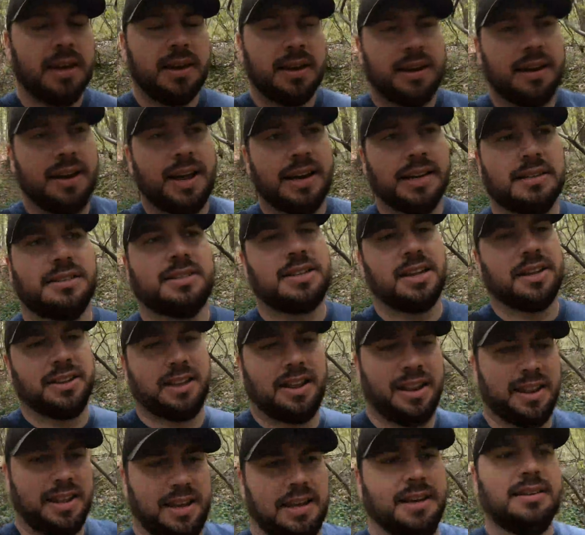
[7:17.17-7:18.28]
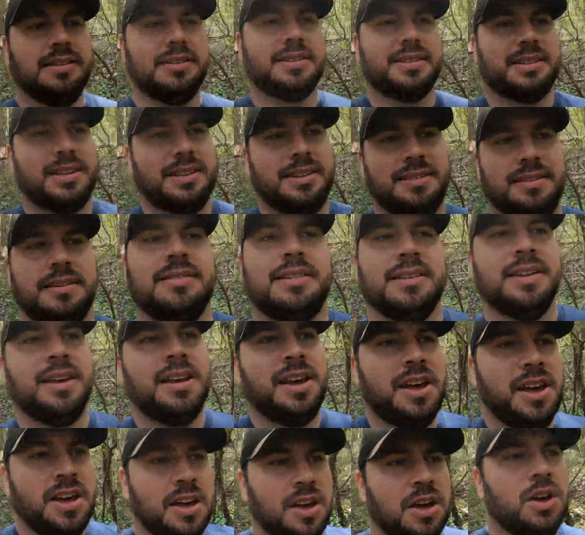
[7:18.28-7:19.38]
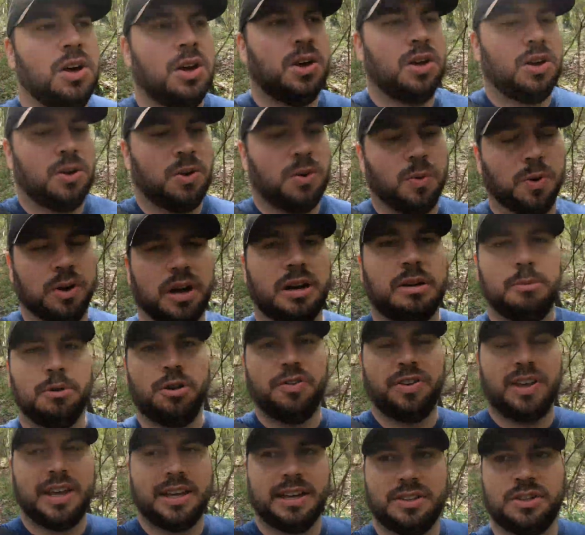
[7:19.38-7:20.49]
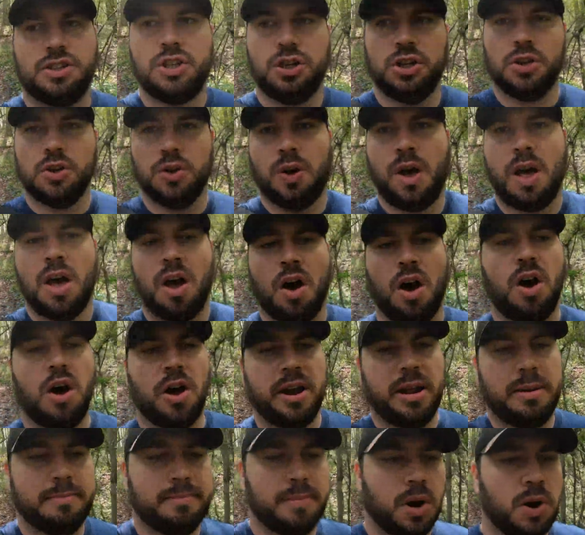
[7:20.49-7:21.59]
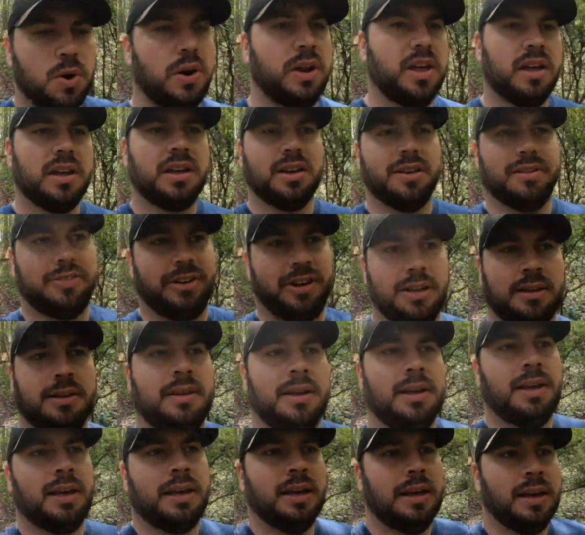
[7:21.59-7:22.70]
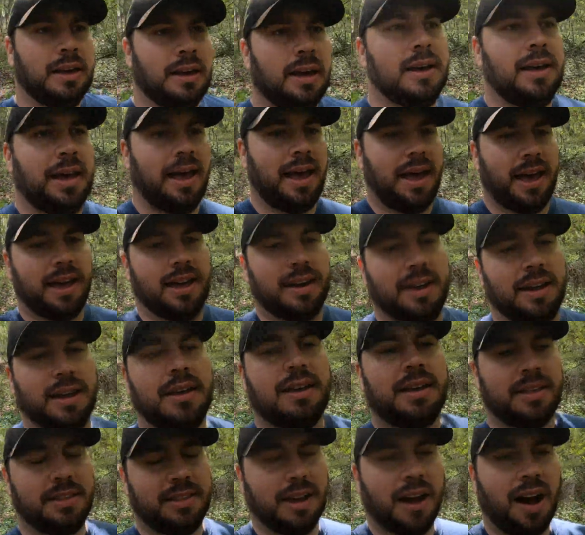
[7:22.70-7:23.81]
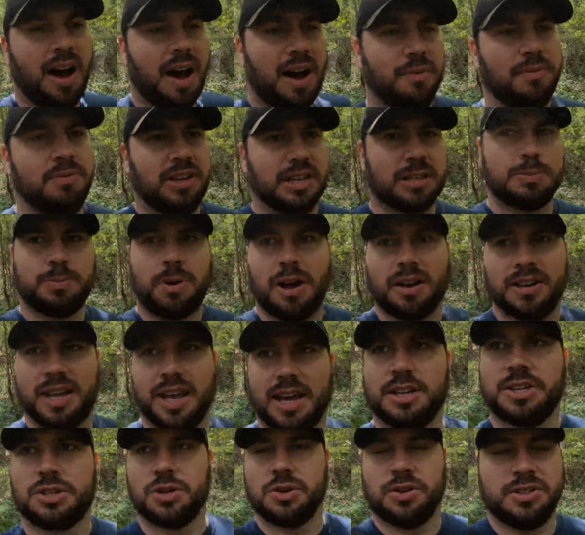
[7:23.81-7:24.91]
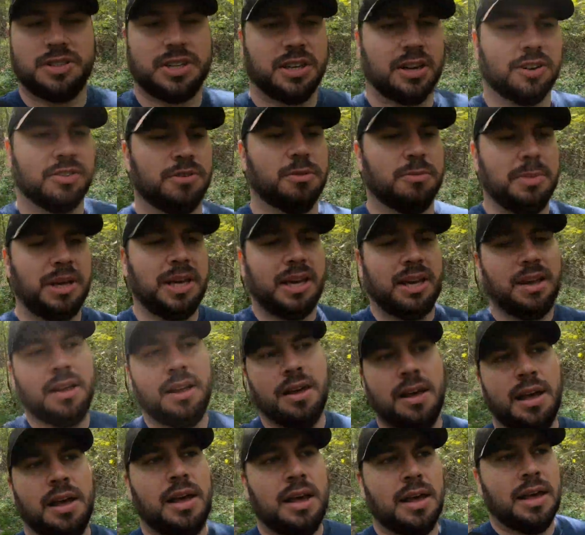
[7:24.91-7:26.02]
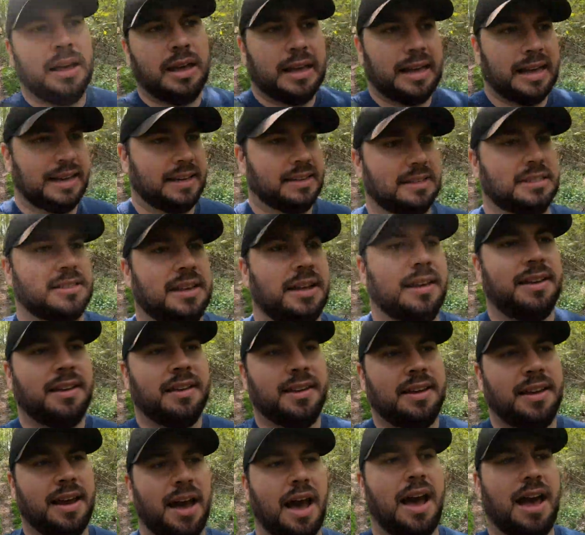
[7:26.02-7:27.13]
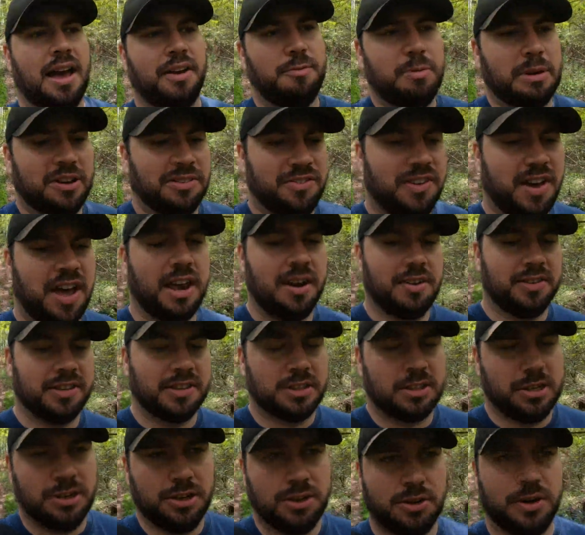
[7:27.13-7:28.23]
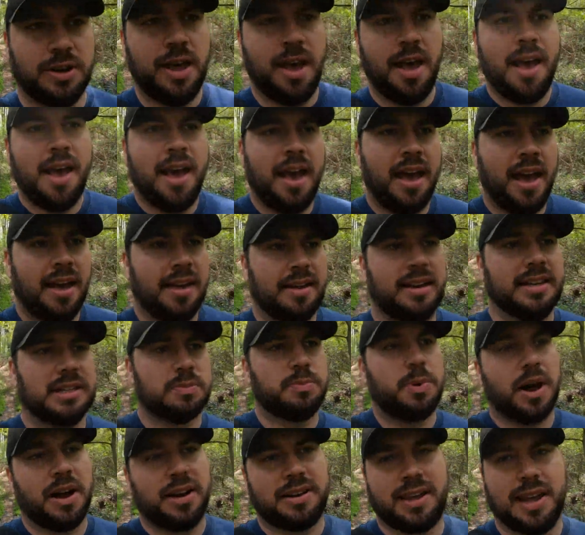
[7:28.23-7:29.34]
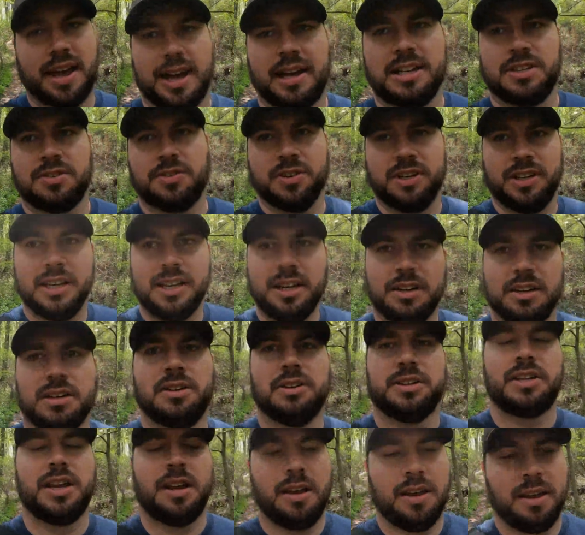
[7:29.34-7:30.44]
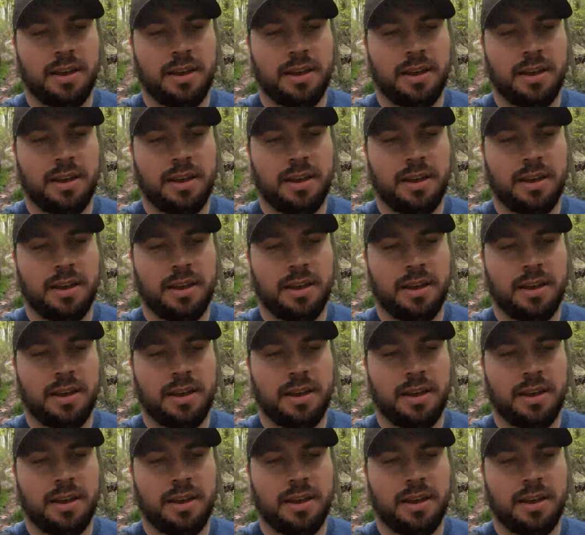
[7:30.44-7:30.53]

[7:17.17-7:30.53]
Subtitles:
next on the list, we're gonna move into automotive. And the obvious podcast choice here for me, as I have been a fan of this dude and his podcast for years,